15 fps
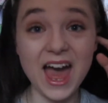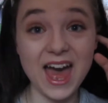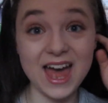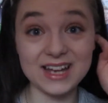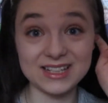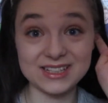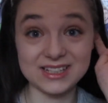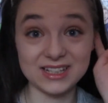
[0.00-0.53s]

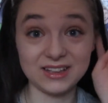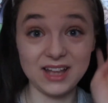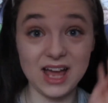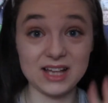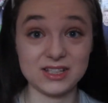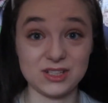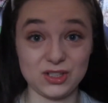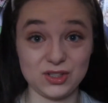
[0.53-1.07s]
And the
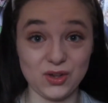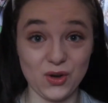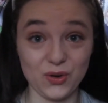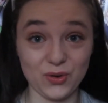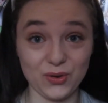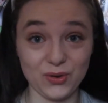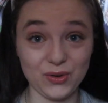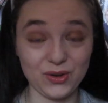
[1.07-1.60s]
last
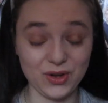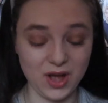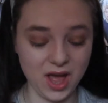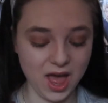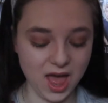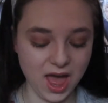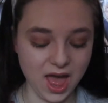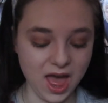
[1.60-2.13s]
song
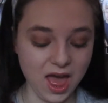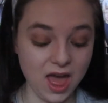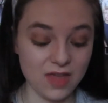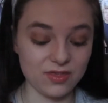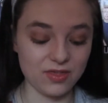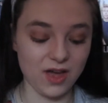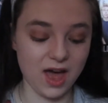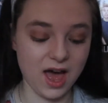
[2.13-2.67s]

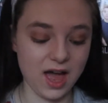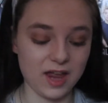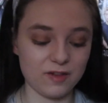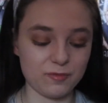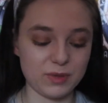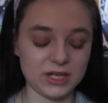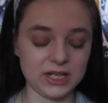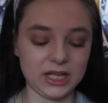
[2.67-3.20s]
that
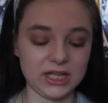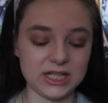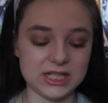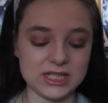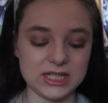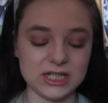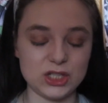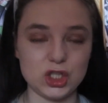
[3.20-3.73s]
I've been
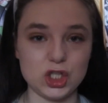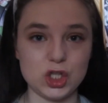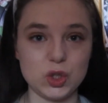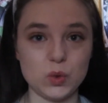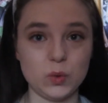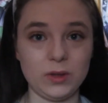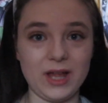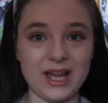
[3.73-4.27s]
listening
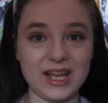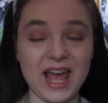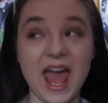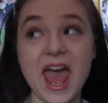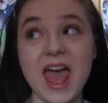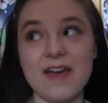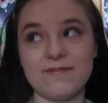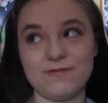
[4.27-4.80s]
to like
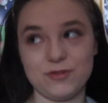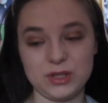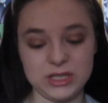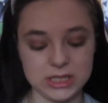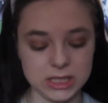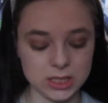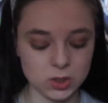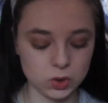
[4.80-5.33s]
every
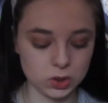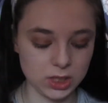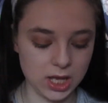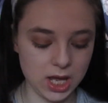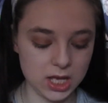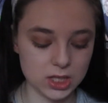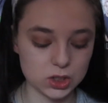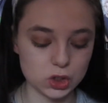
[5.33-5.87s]
single
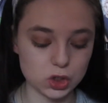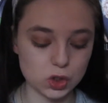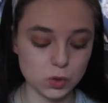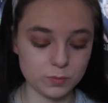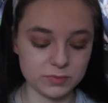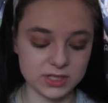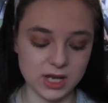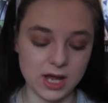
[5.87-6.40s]
day,
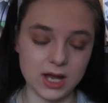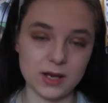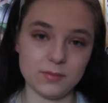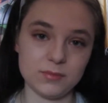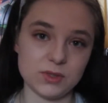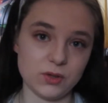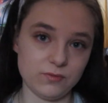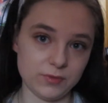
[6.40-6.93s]

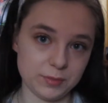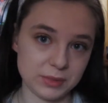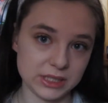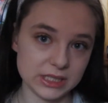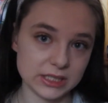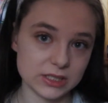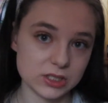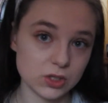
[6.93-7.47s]
sometimes on
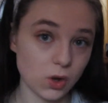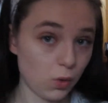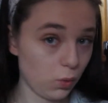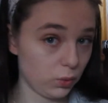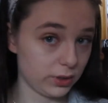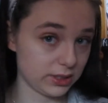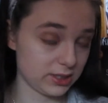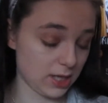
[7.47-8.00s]
repeat, not
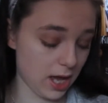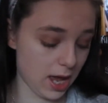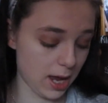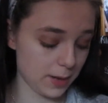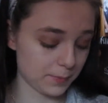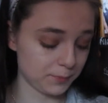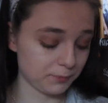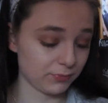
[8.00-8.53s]
all the
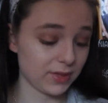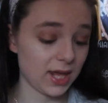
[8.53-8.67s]
time,